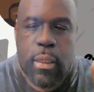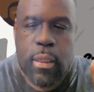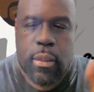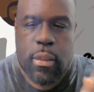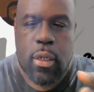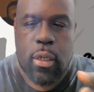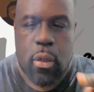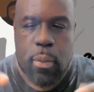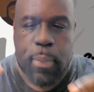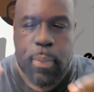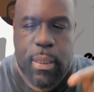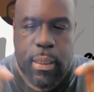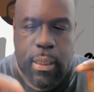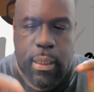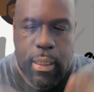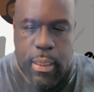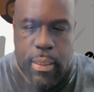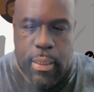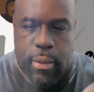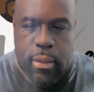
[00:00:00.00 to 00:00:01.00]
It's going to
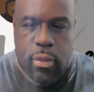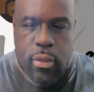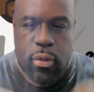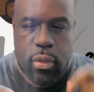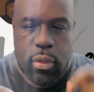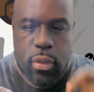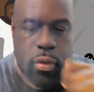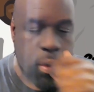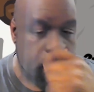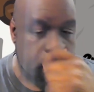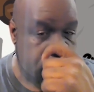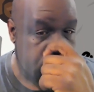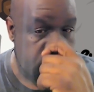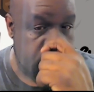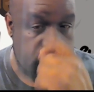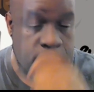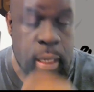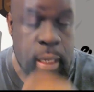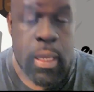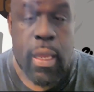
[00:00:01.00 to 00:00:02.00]
be in the
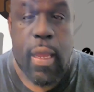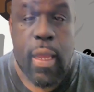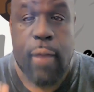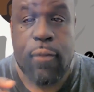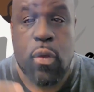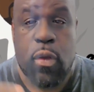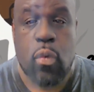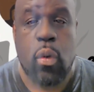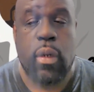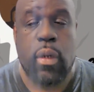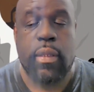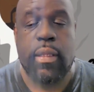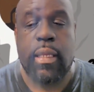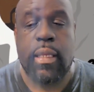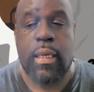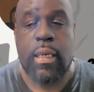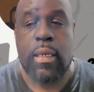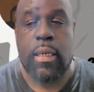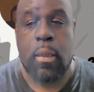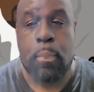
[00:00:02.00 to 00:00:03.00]
description. If you want to
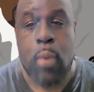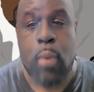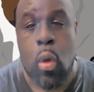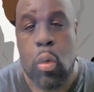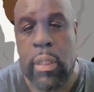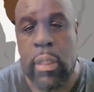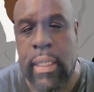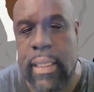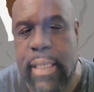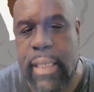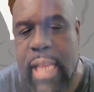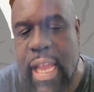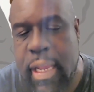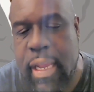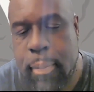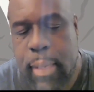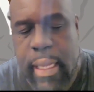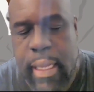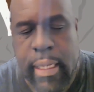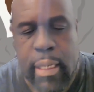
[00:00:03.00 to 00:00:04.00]
see Napoleon
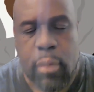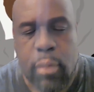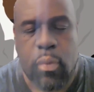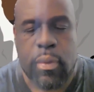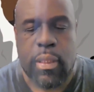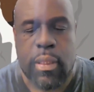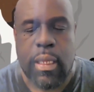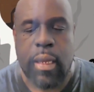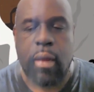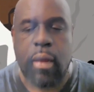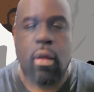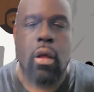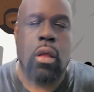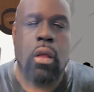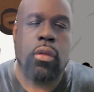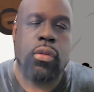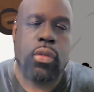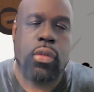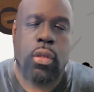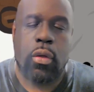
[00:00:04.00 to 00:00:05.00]
Dynamite, he was there
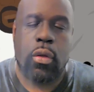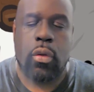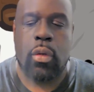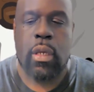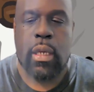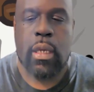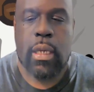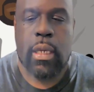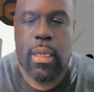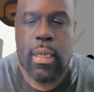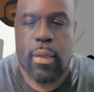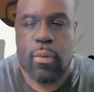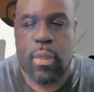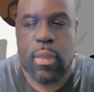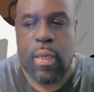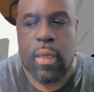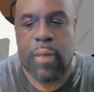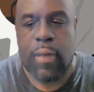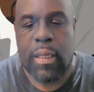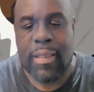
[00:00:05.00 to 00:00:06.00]
also. He was
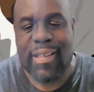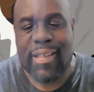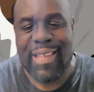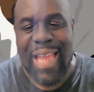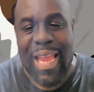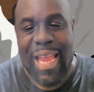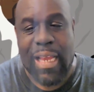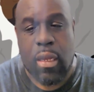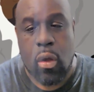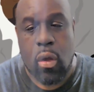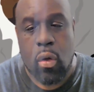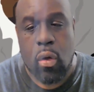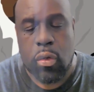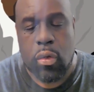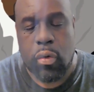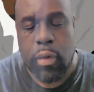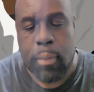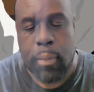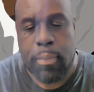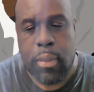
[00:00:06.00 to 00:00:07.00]
giving his take on
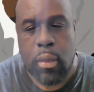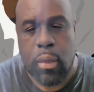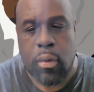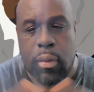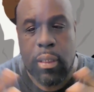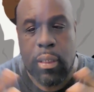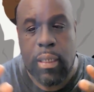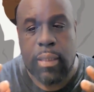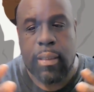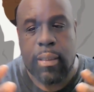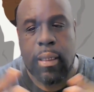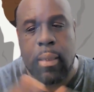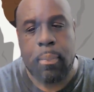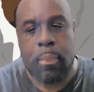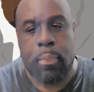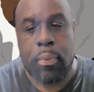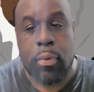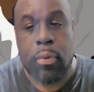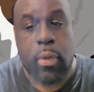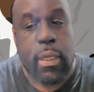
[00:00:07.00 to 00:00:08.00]
crypto. He's a
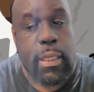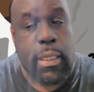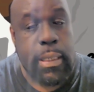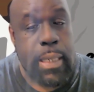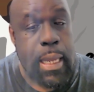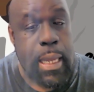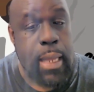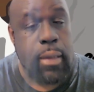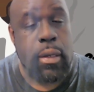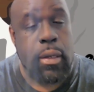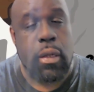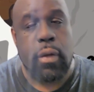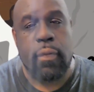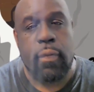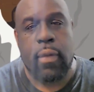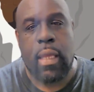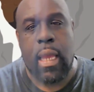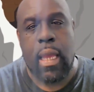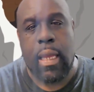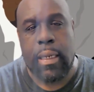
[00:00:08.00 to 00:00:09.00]
pretty down to
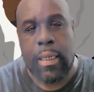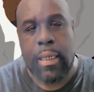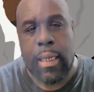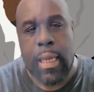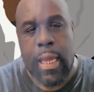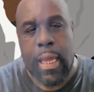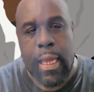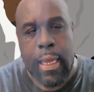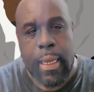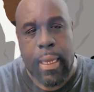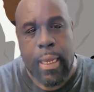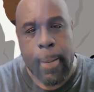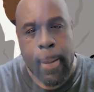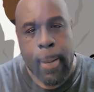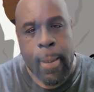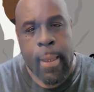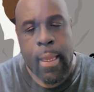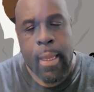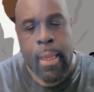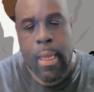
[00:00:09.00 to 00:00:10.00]
earth kind of guy,
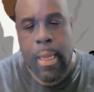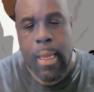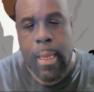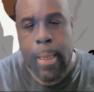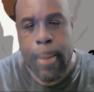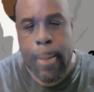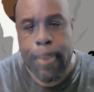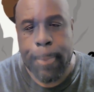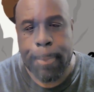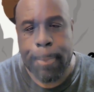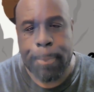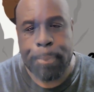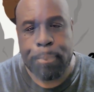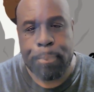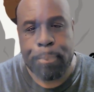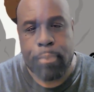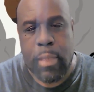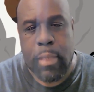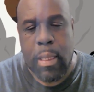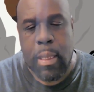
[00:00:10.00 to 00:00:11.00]
um,
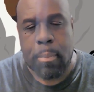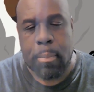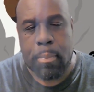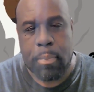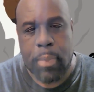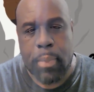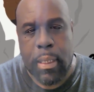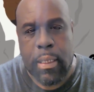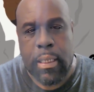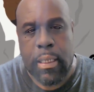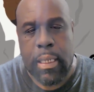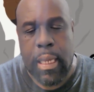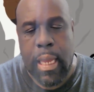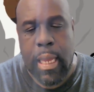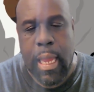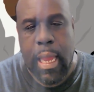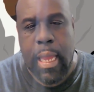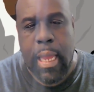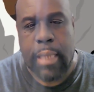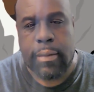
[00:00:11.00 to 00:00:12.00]
but he
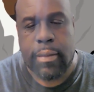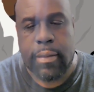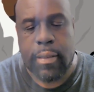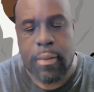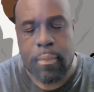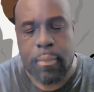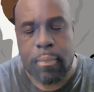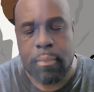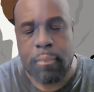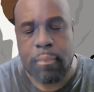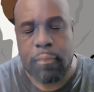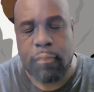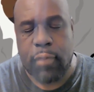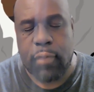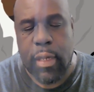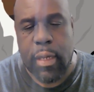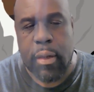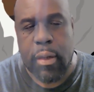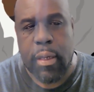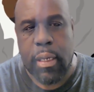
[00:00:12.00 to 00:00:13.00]
had some
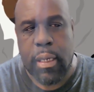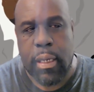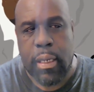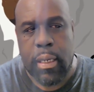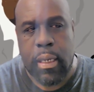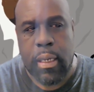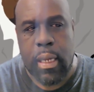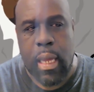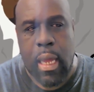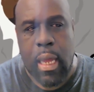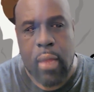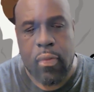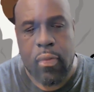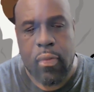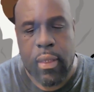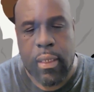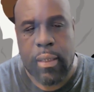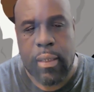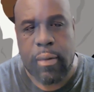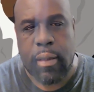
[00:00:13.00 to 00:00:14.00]
very, I
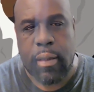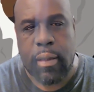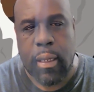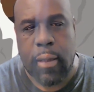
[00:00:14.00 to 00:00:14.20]
think,